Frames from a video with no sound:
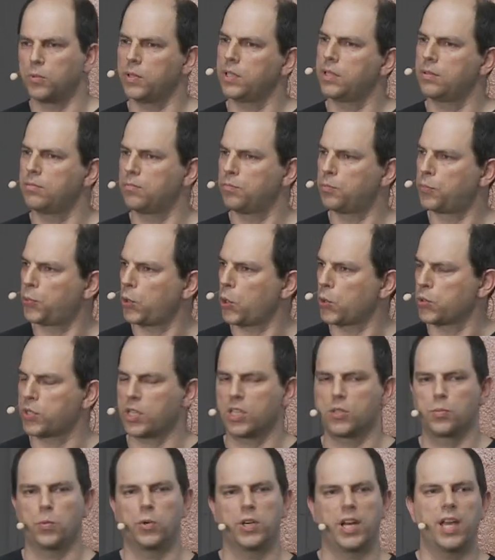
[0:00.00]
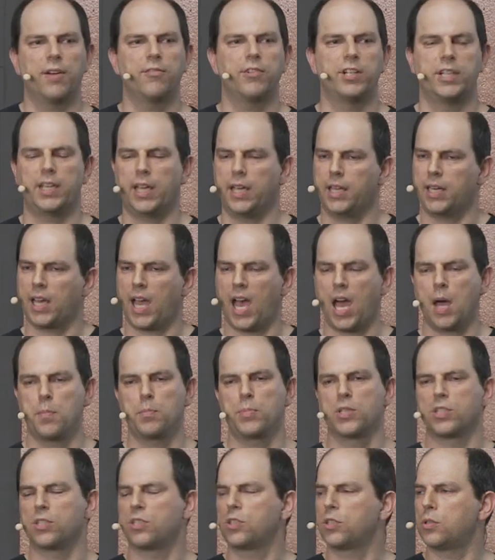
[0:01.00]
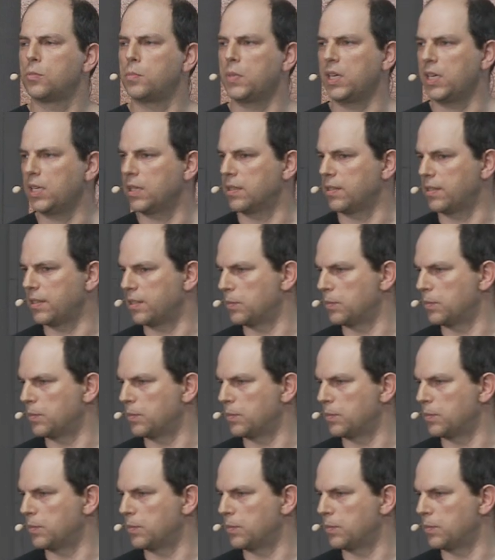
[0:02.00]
We process whatever data happens to be in